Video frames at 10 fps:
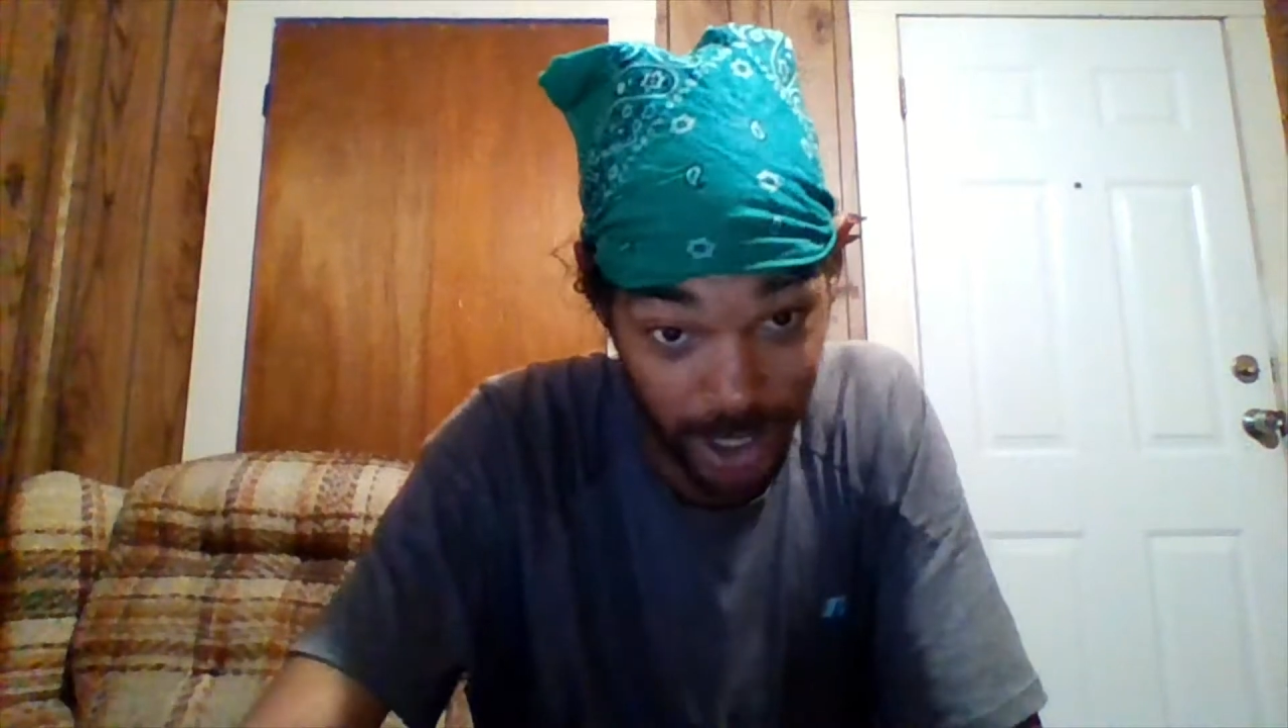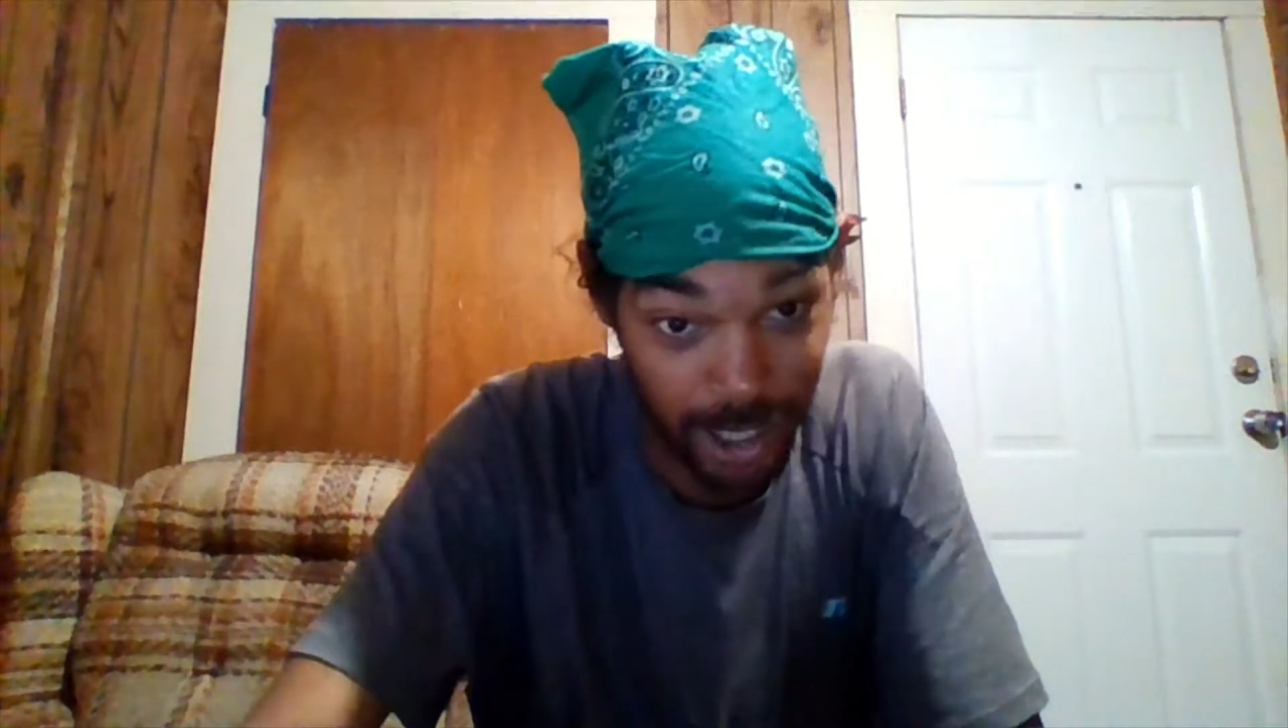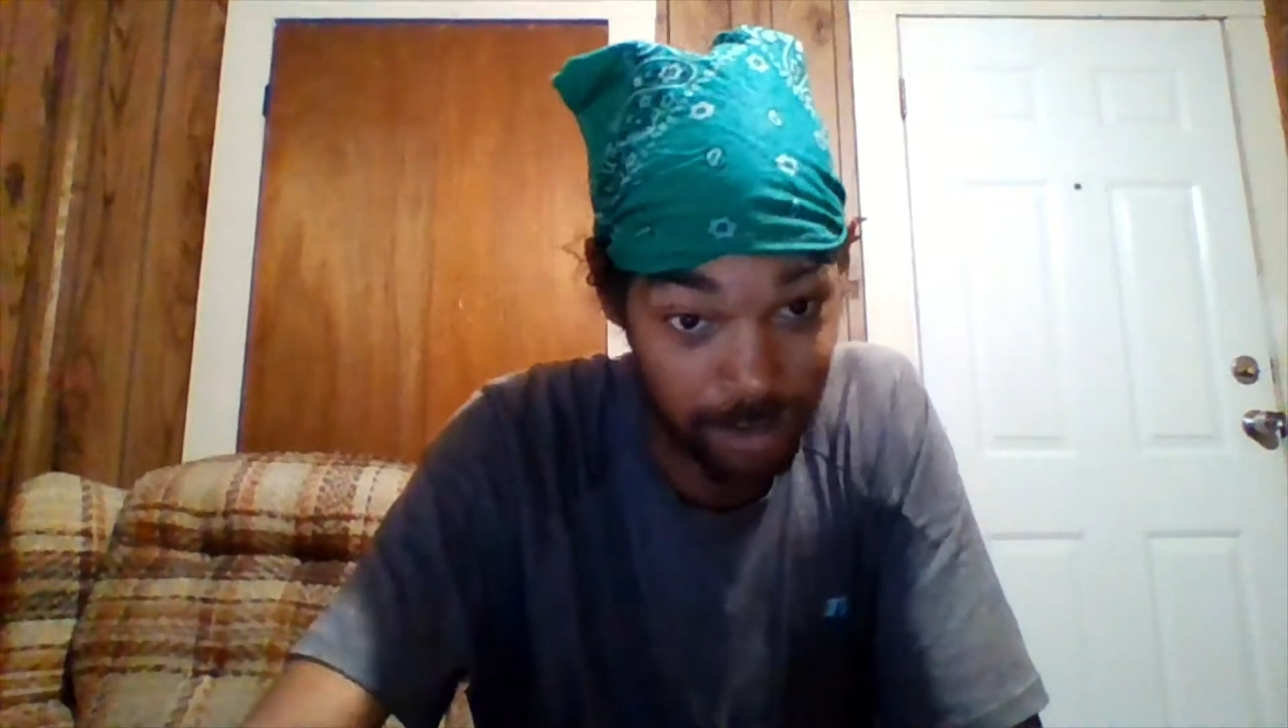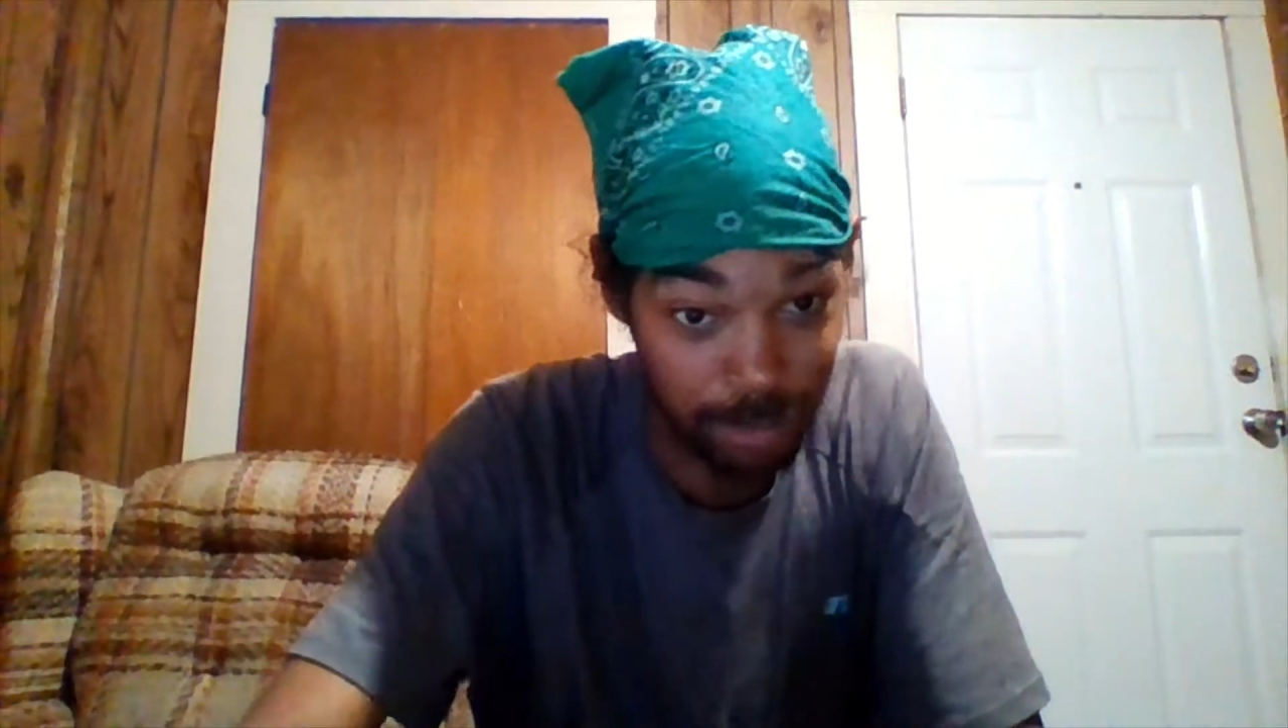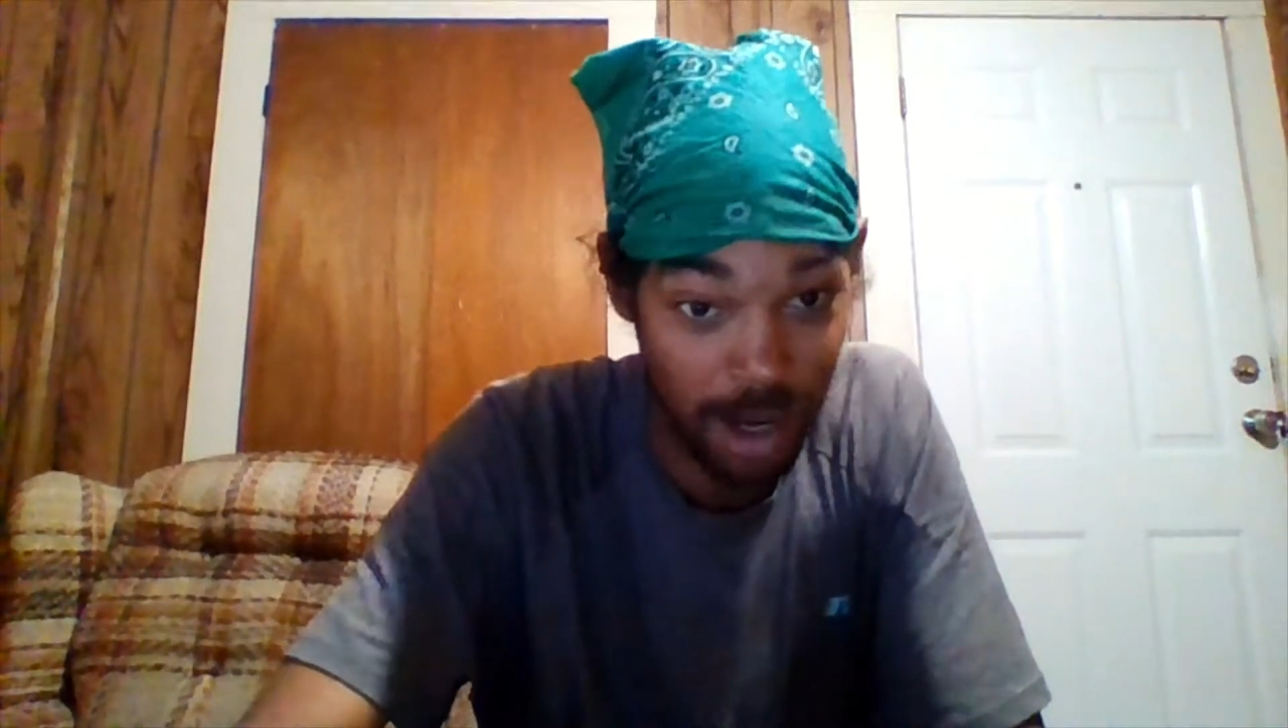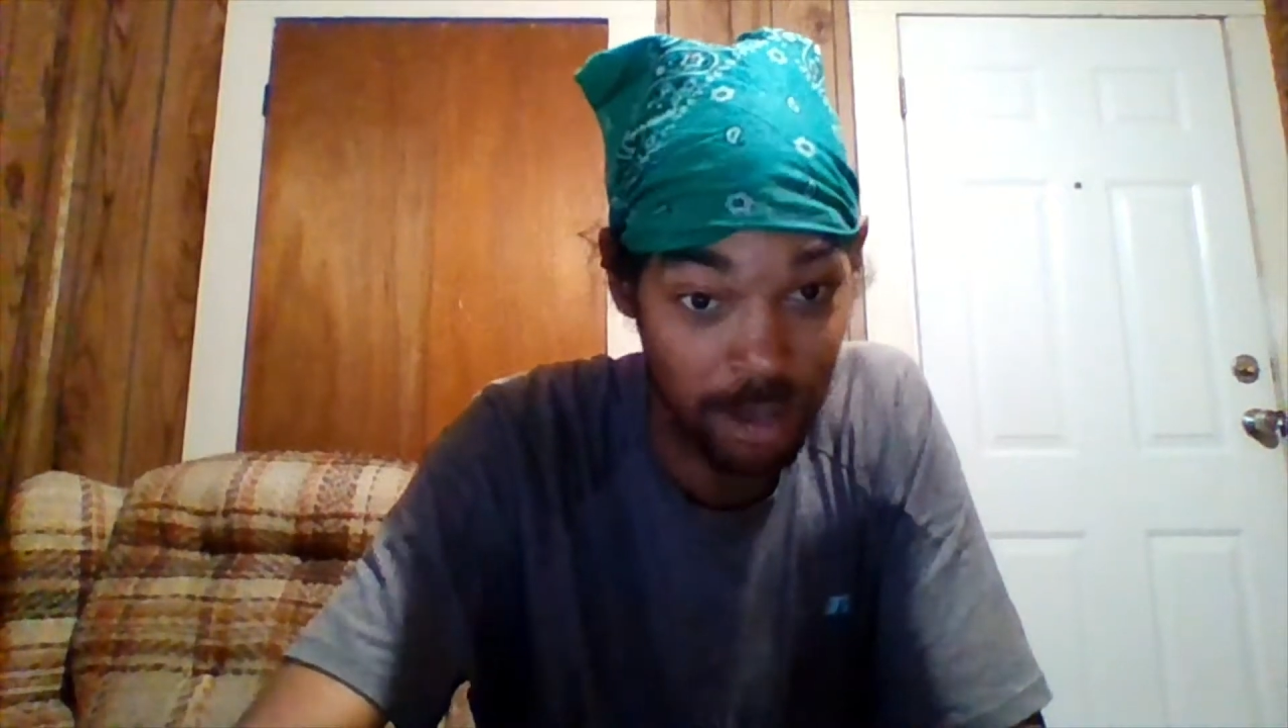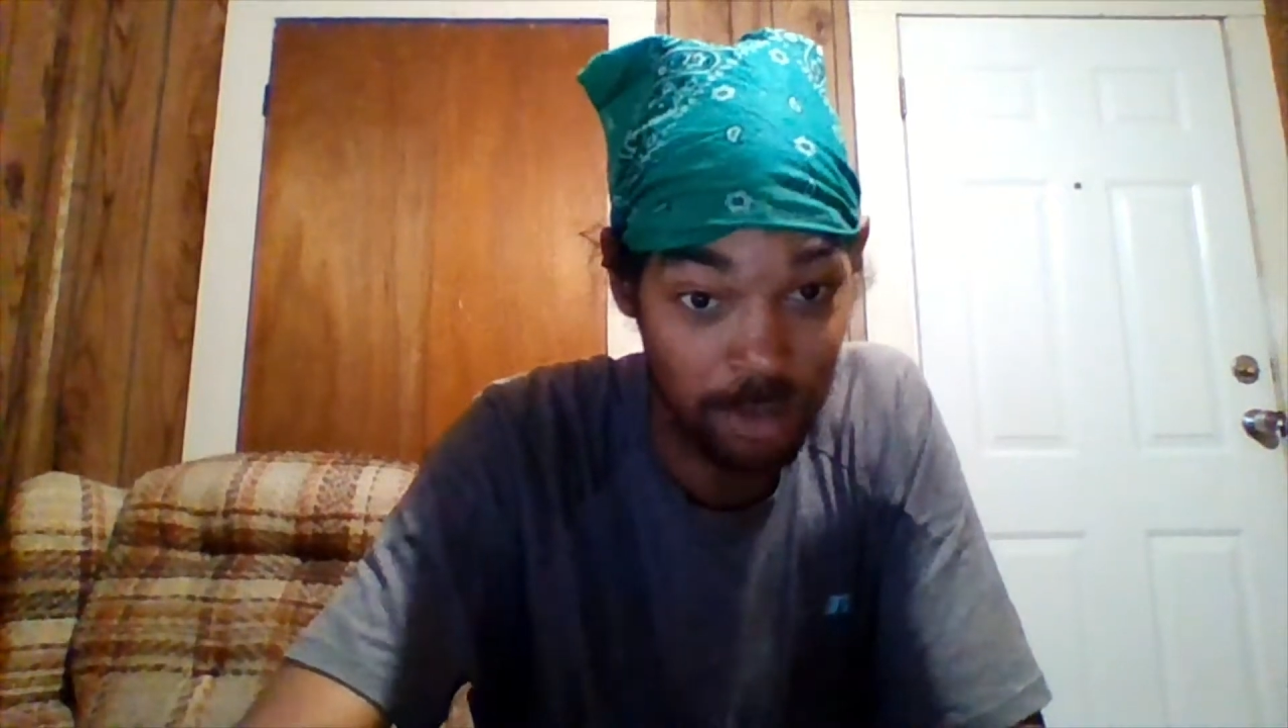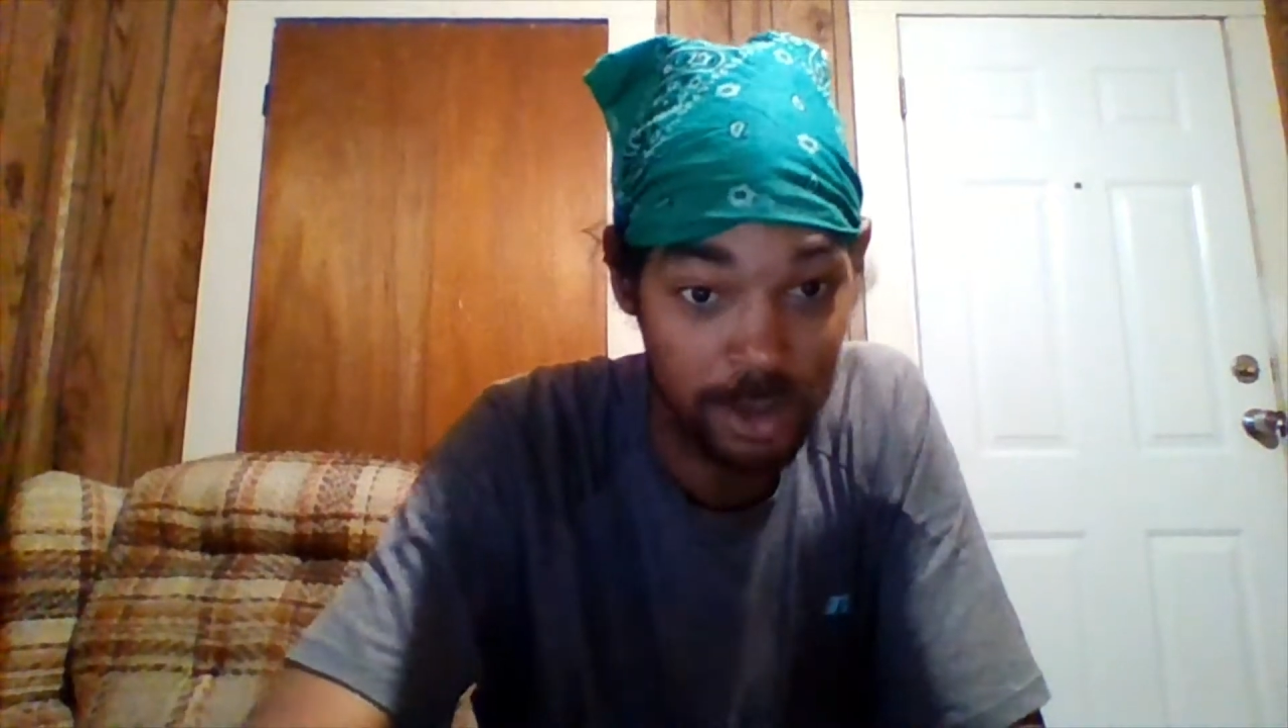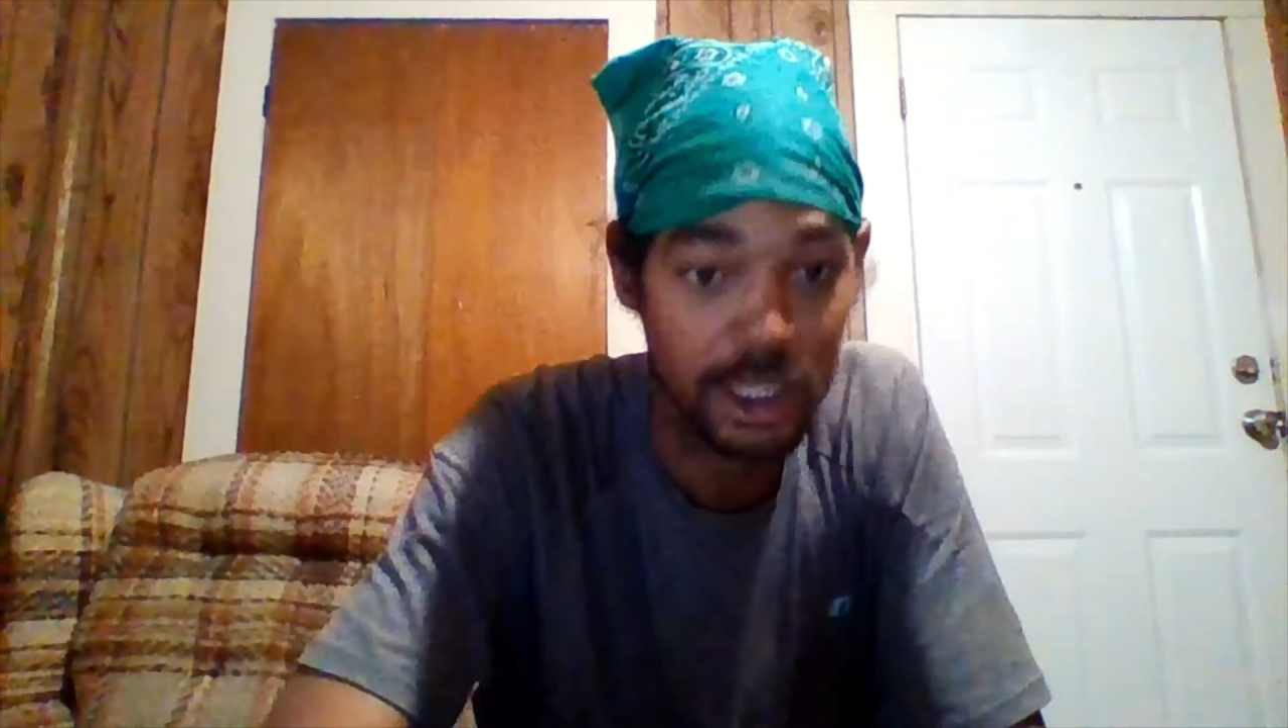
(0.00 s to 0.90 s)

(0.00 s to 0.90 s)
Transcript: I have a problem with